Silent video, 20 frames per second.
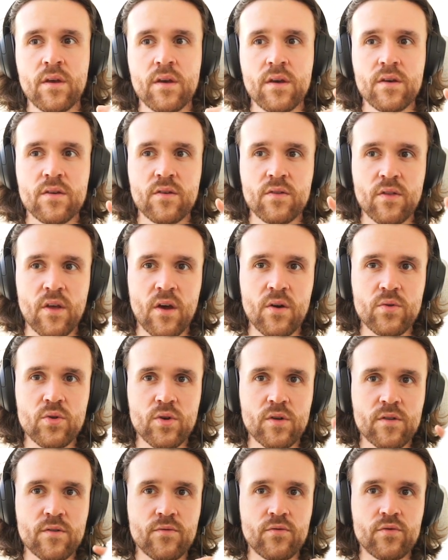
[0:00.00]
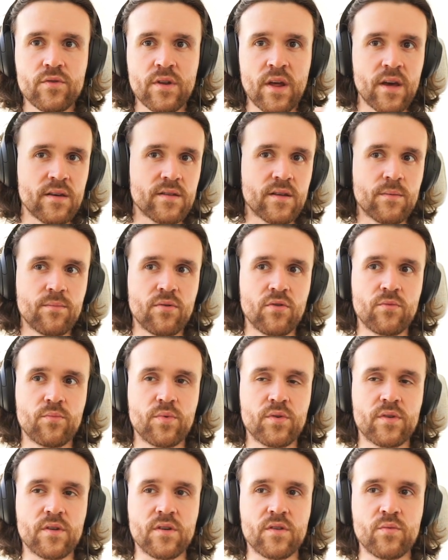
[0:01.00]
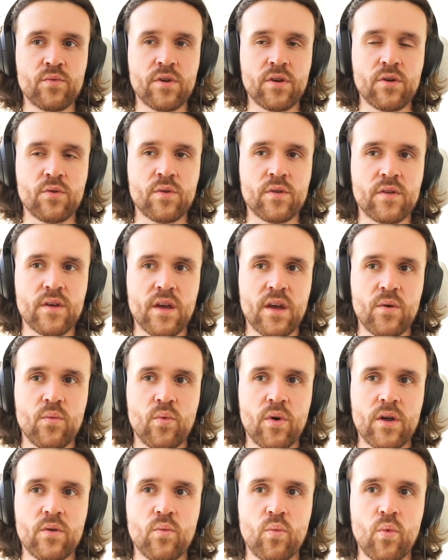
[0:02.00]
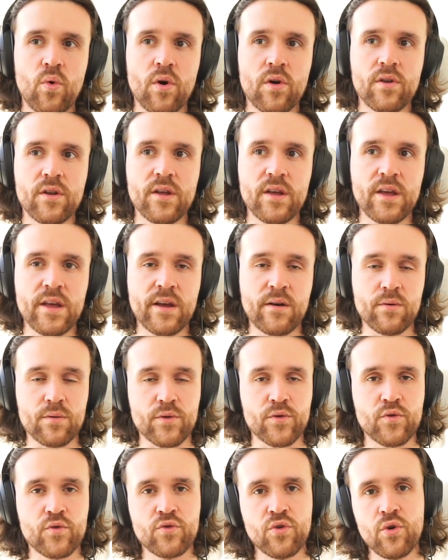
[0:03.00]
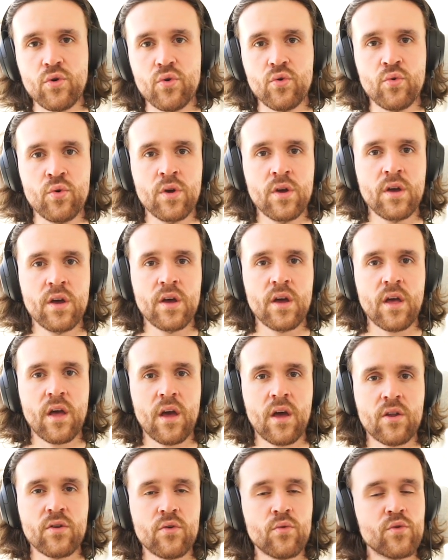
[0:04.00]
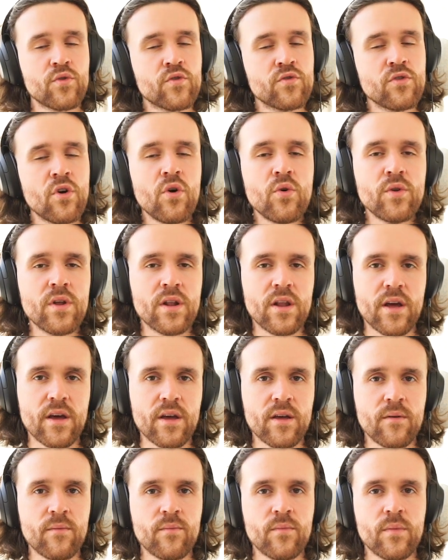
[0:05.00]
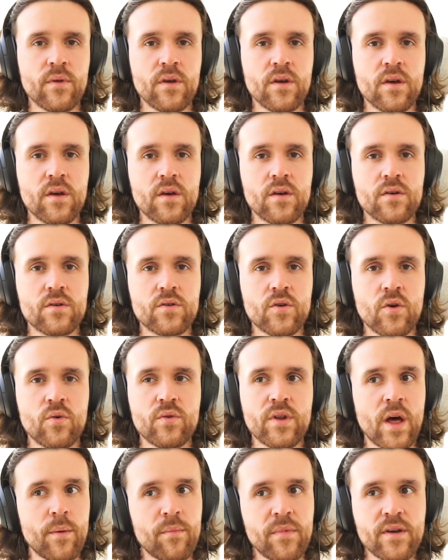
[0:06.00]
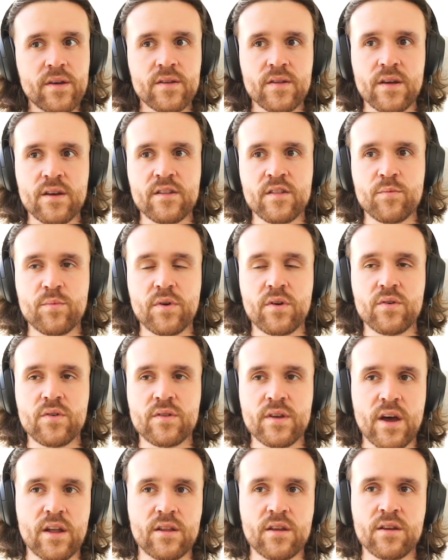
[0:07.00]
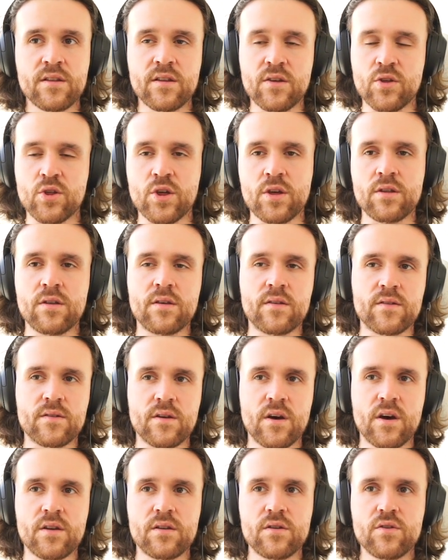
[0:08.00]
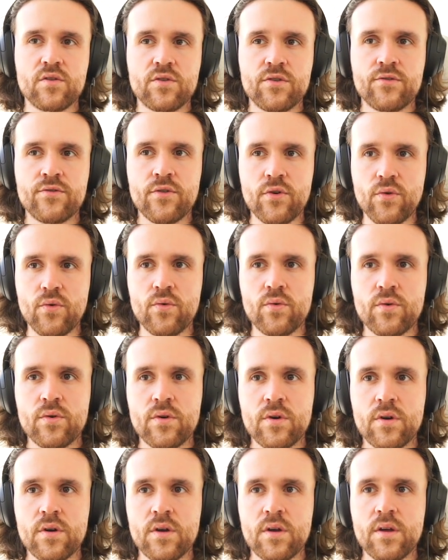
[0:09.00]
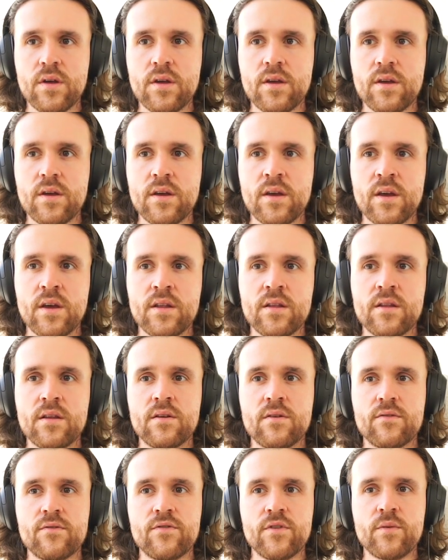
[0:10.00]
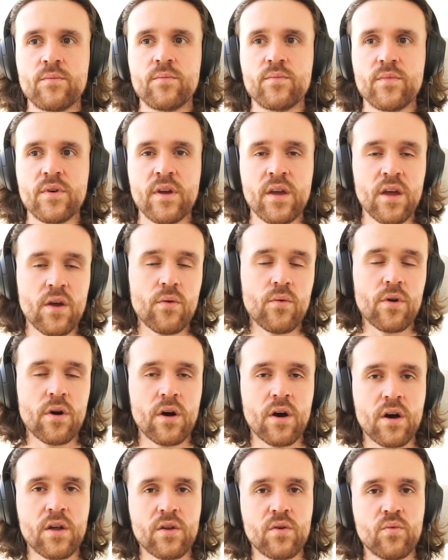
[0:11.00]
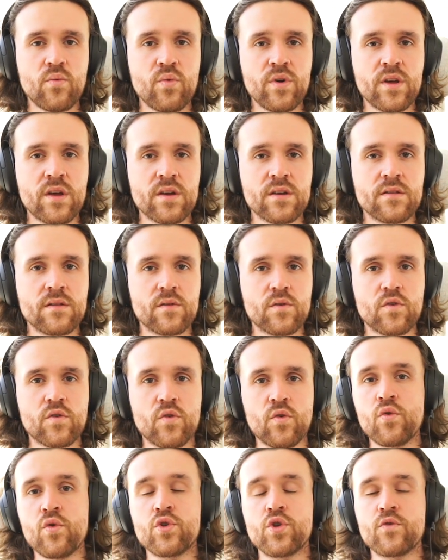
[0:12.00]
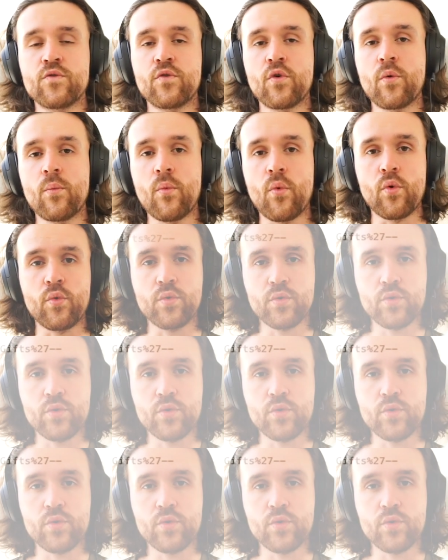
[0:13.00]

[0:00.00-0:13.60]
So now just for testing purposes, we're going to say when one equals two, and there is no delay. So that makes sense because that condition is not true. And from here on, we can search for more